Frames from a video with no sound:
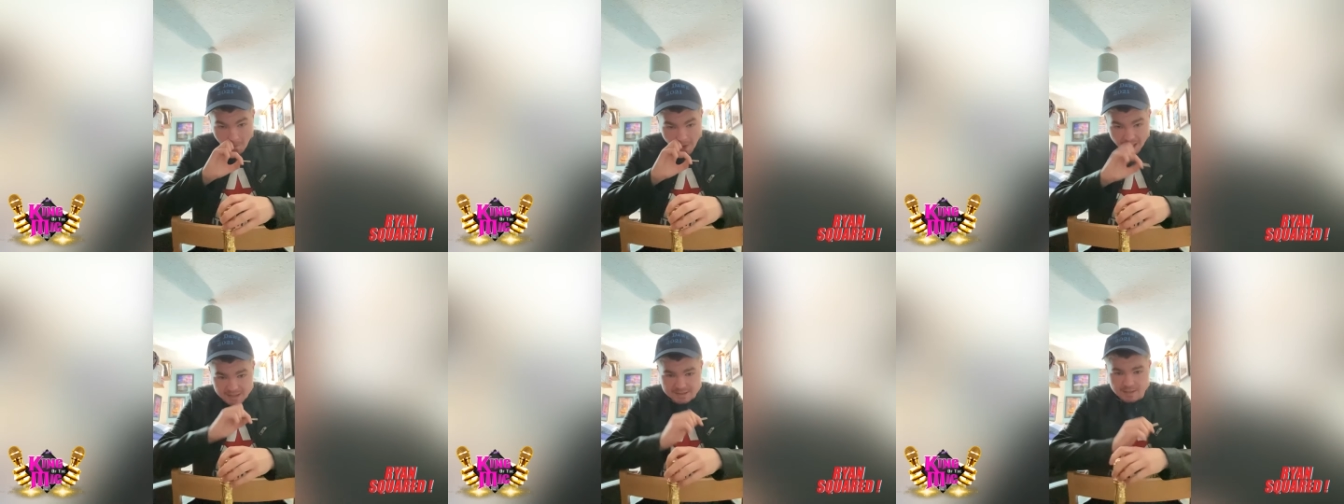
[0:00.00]

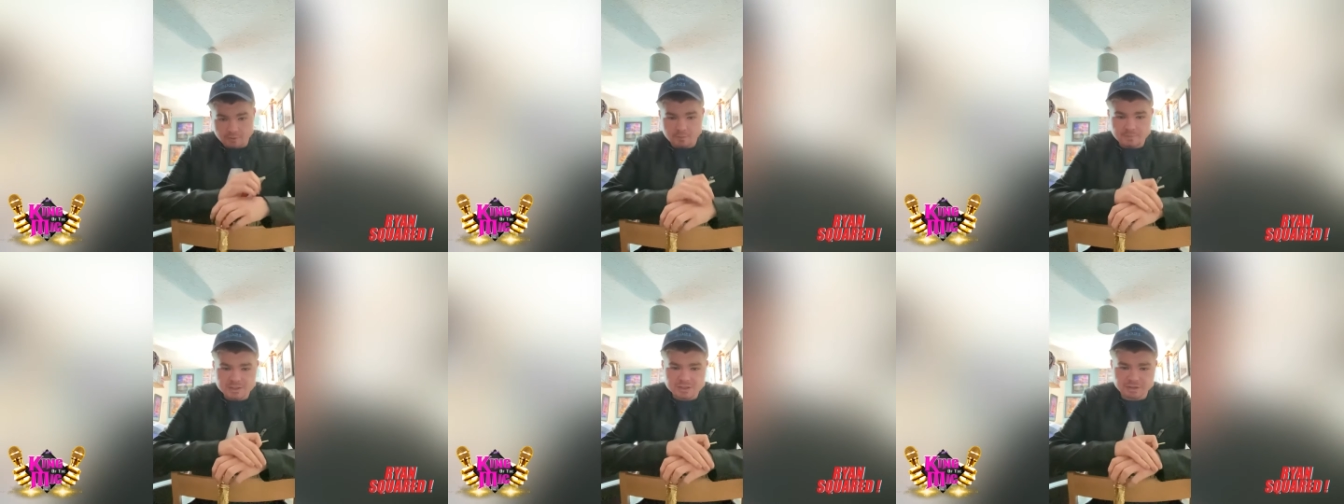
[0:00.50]
I set out a
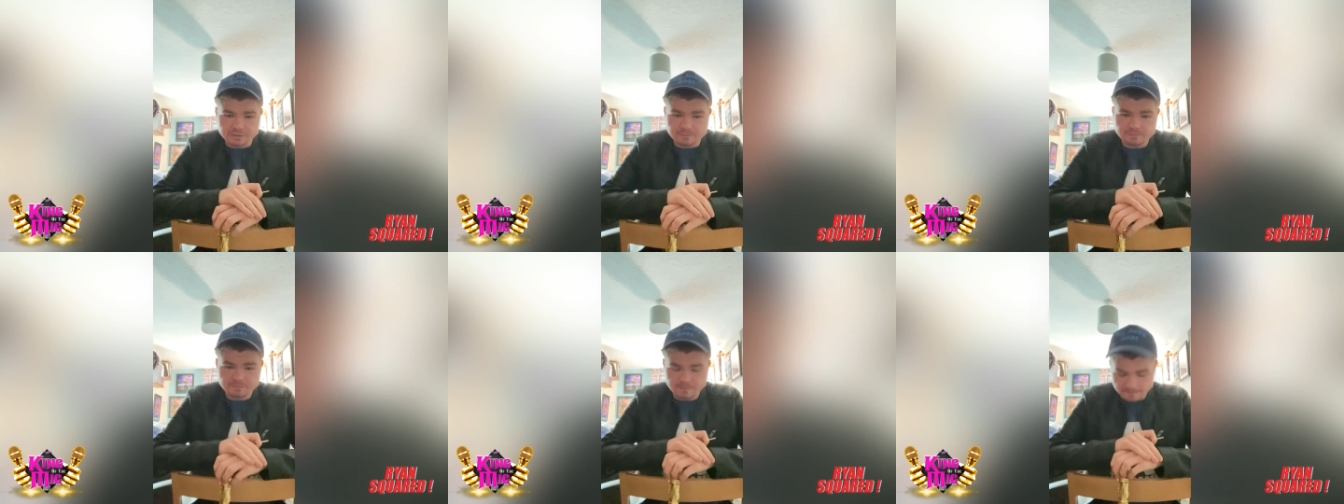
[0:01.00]
mission
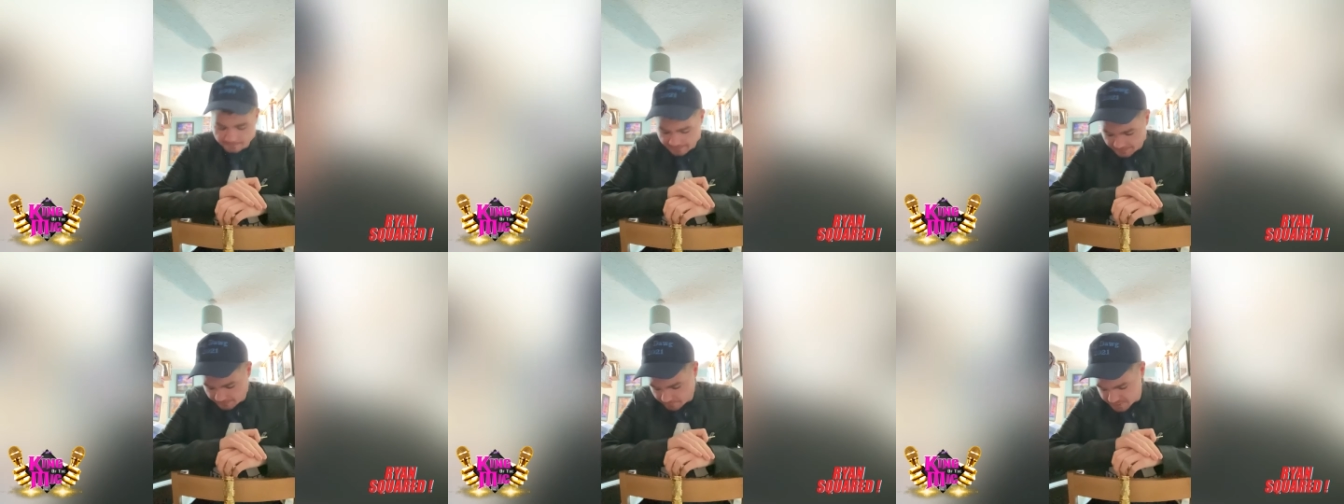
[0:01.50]

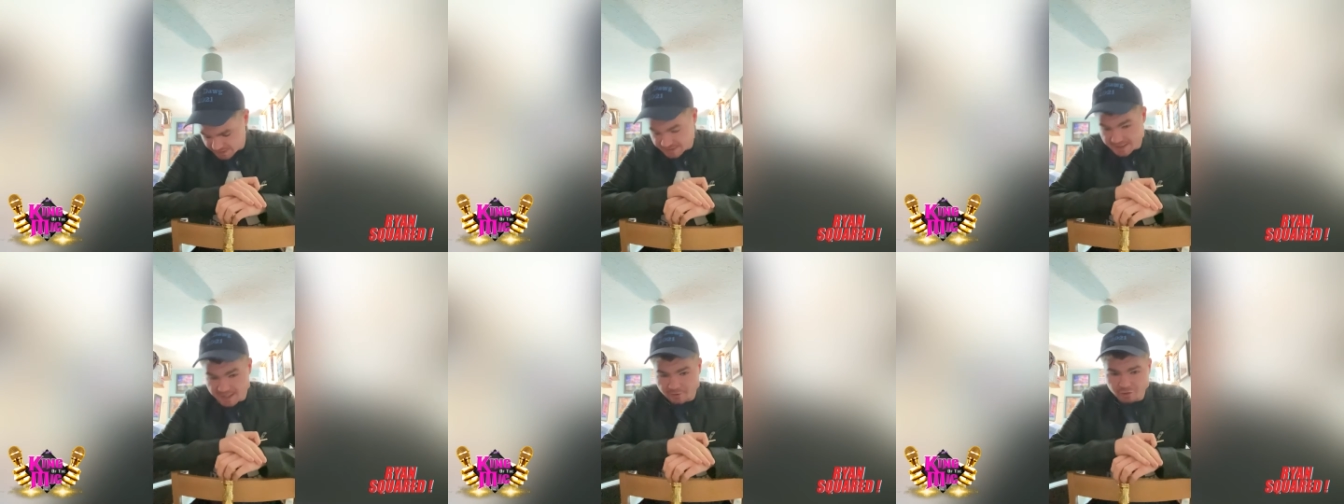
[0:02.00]
and that was to
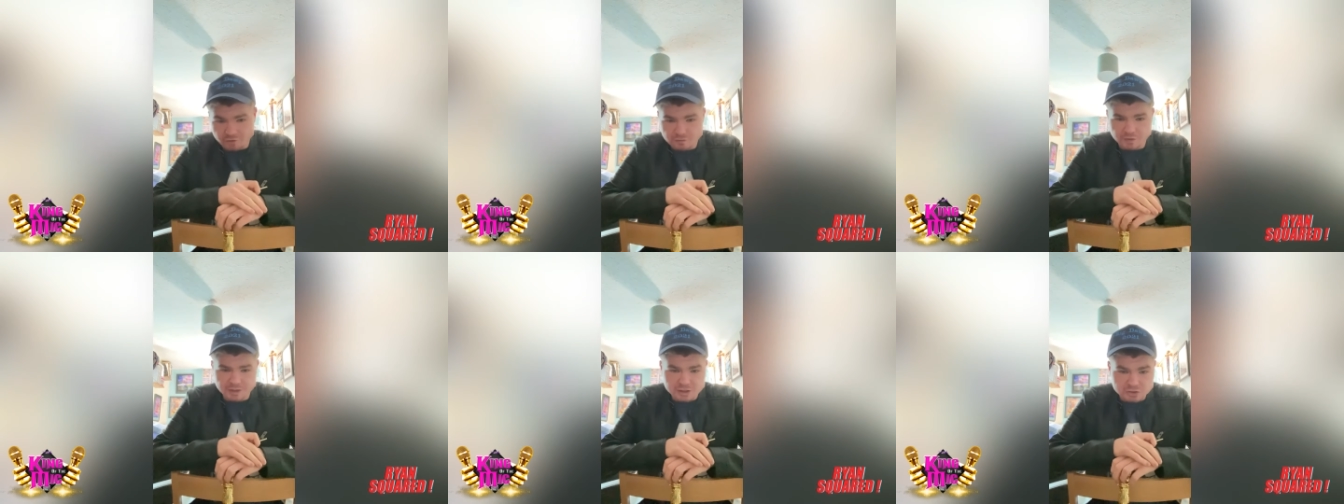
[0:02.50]
take
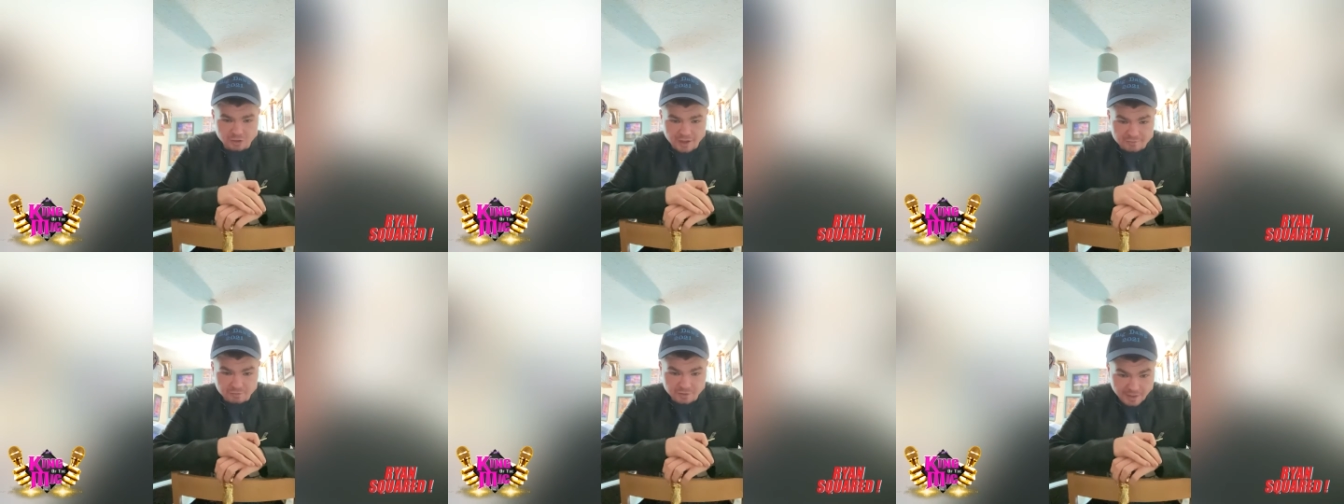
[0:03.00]
over and destroy
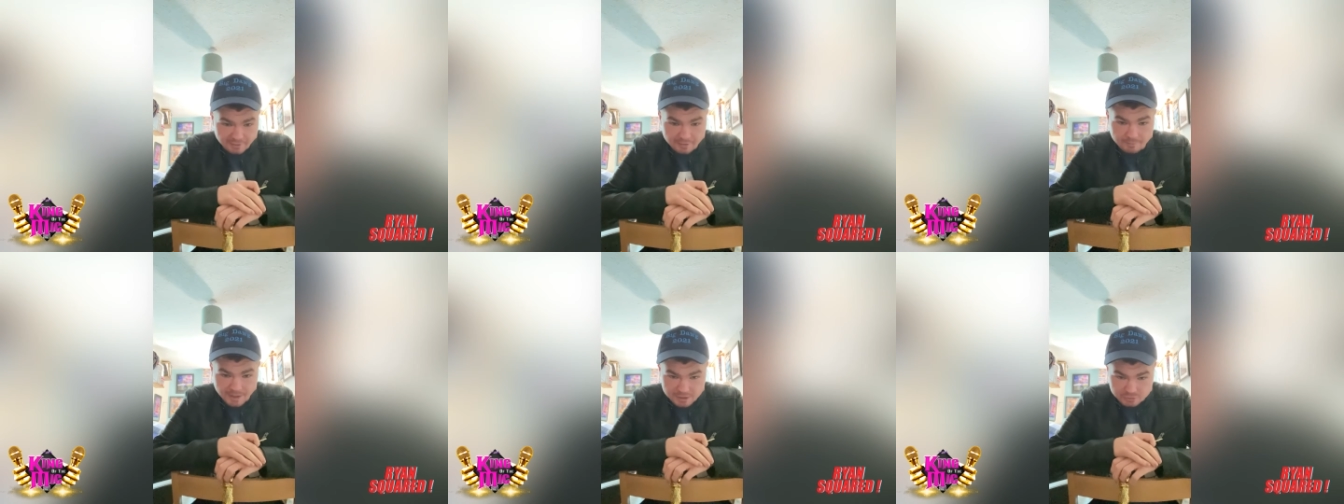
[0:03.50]
everyone here at
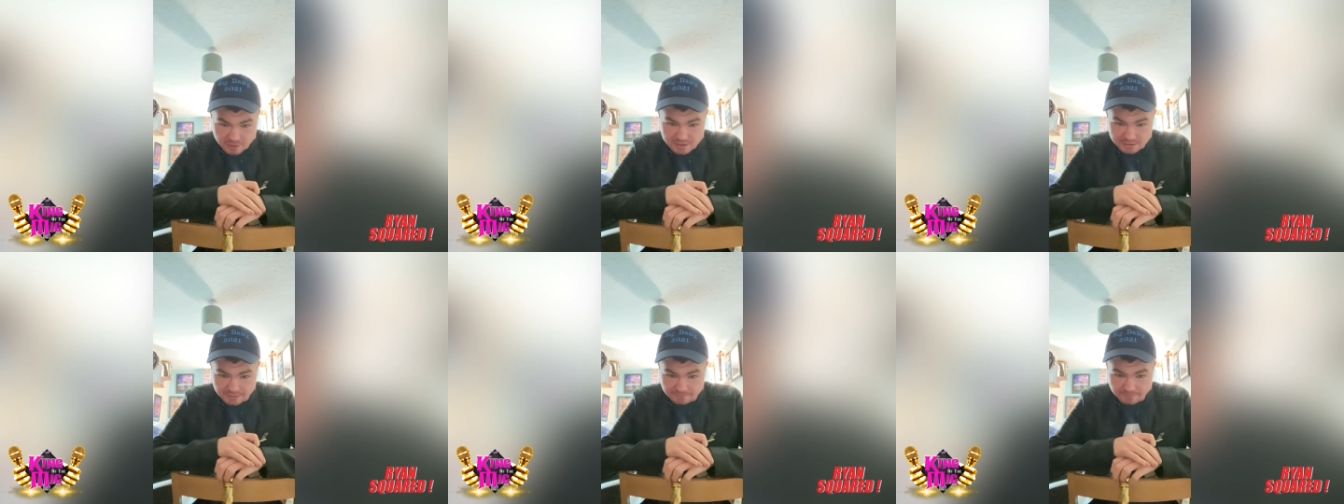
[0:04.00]
Max
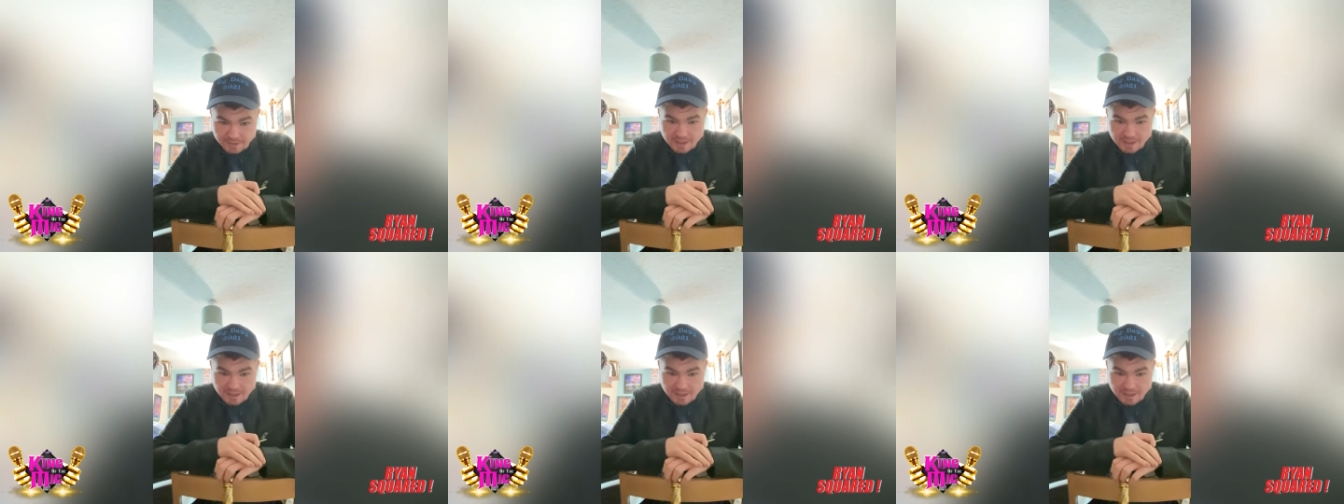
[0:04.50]
Wrestling.